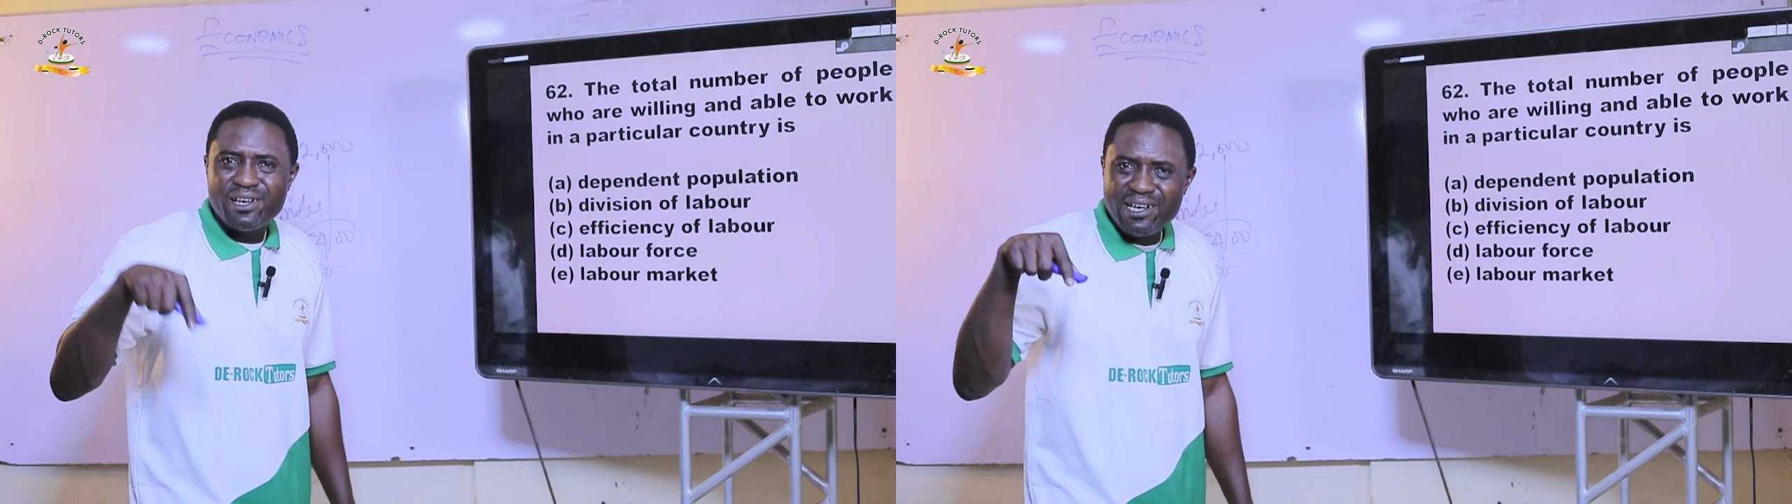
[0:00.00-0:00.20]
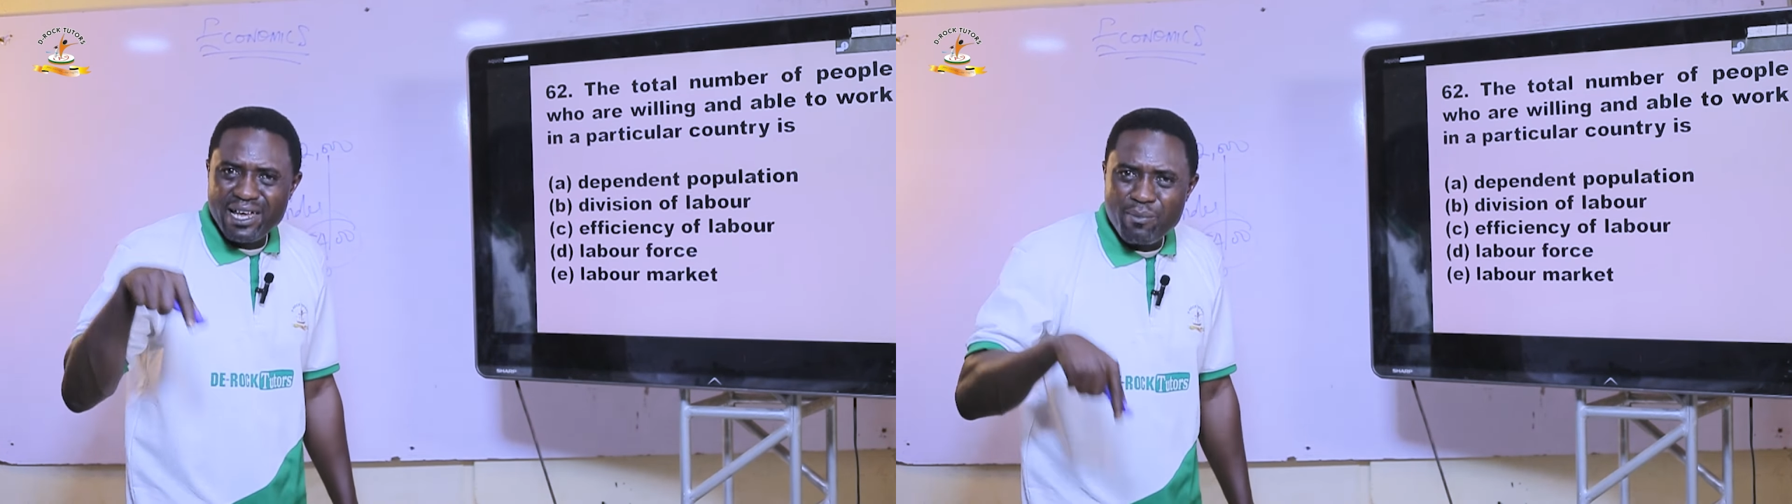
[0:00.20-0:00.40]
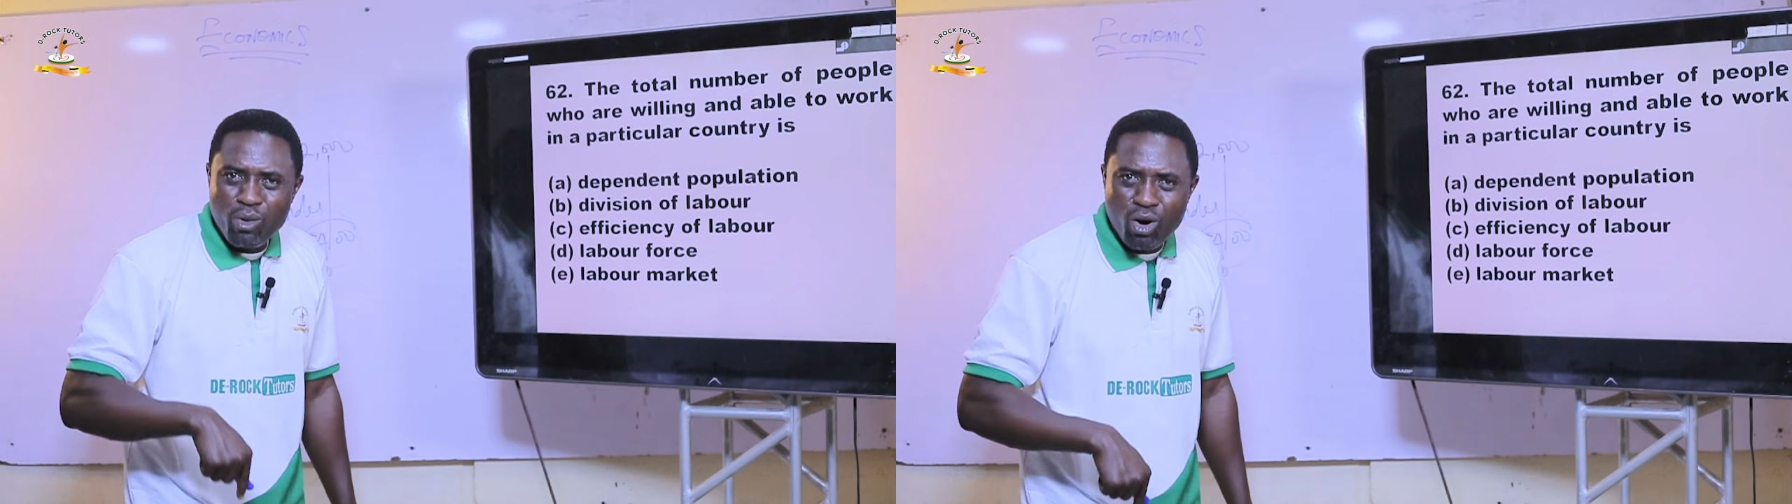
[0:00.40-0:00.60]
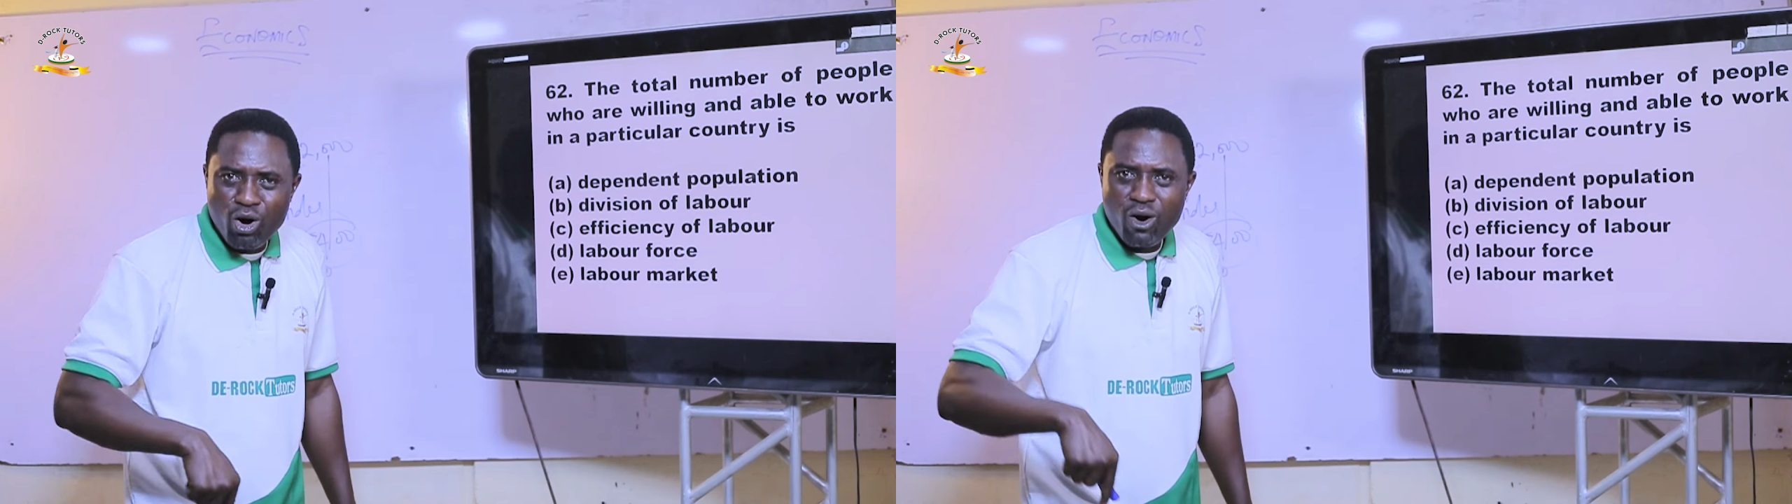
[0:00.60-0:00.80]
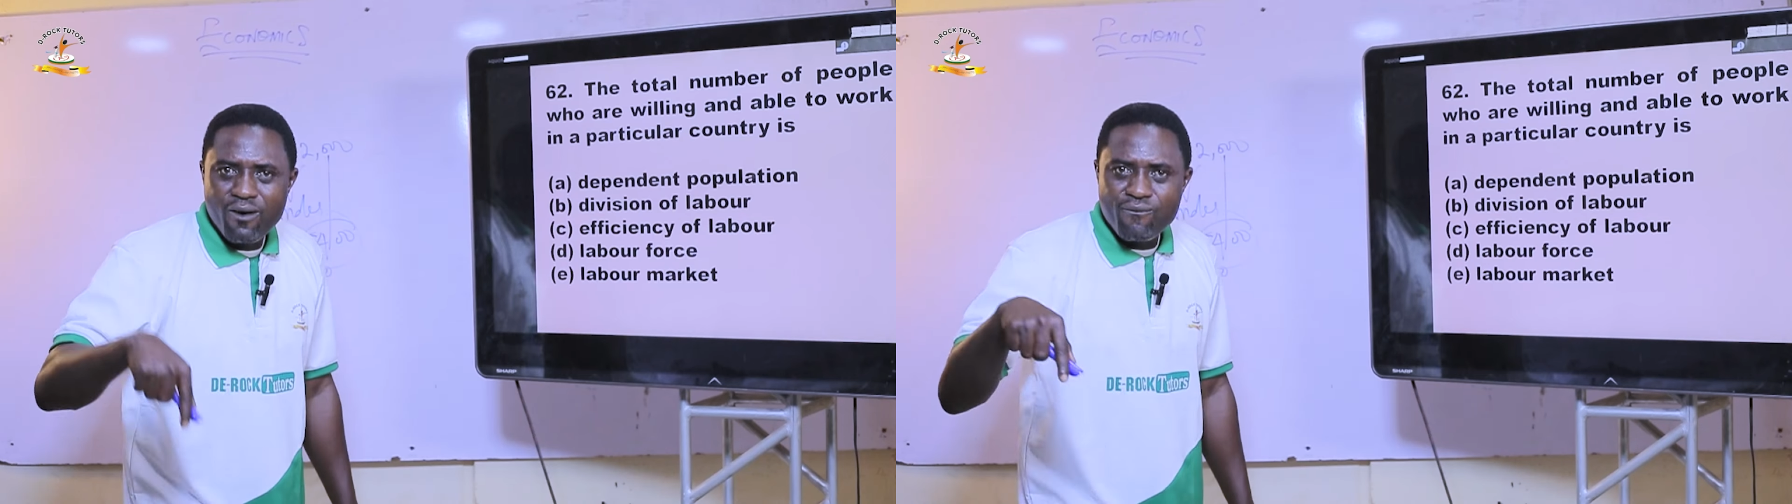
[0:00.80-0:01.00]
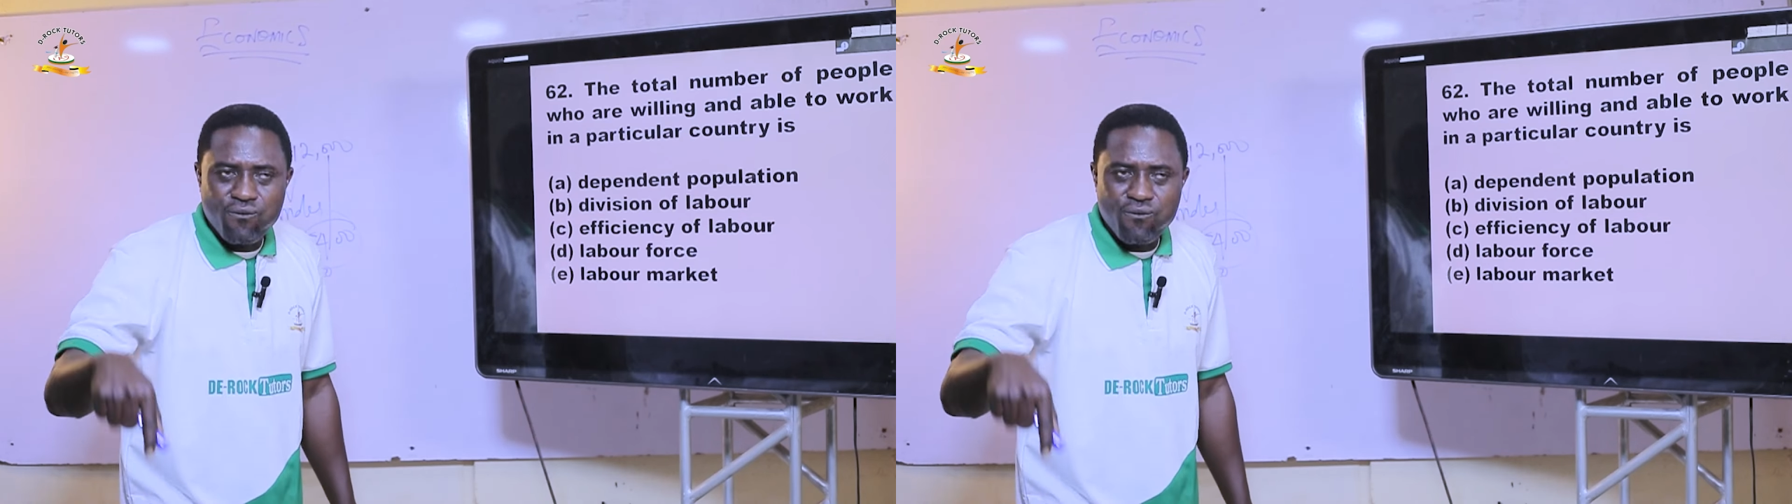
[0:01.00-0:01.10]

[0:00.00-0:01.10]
Labor